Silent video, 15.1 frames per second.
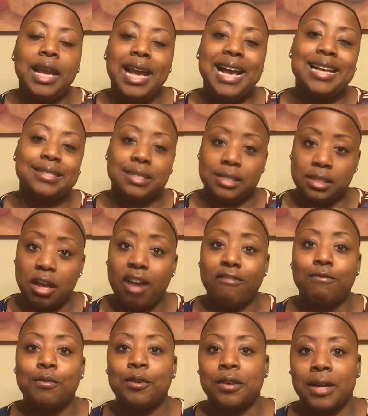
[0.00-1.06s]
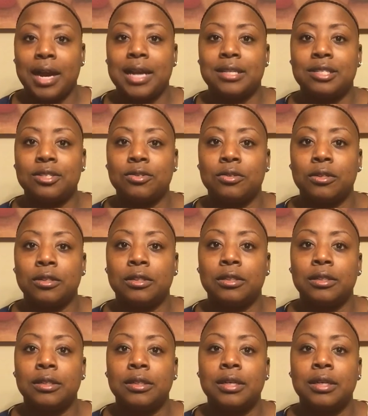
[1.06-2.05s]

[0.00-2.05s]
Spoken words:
as a sophomore in high school,